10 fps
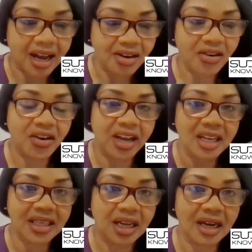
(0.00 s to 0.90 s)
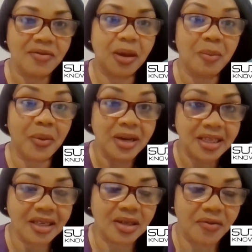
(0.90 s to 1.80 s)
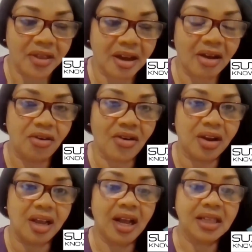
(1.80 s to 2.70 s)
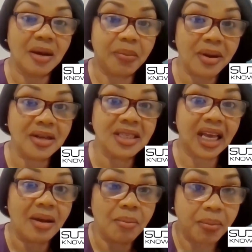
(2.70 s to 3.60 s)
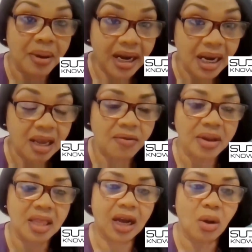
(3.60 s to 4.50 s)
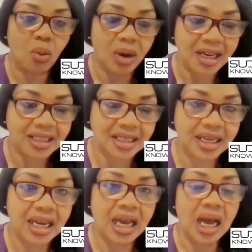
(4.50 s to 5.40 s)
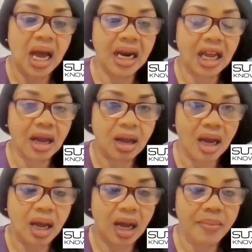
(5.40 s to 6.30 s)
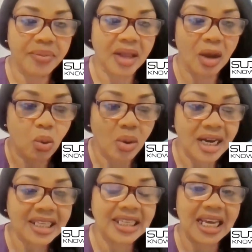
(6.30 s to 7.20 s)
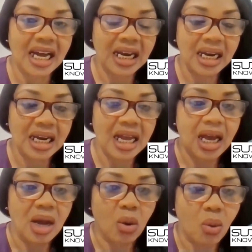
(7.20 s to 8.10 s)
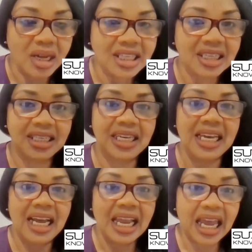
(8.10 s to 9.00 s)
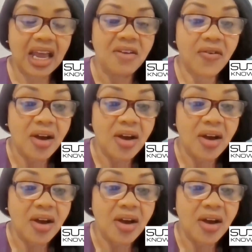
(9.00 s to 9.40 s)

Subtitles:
country itself, the policies of the country, the policy and believe in the equality and equality and quantity gave,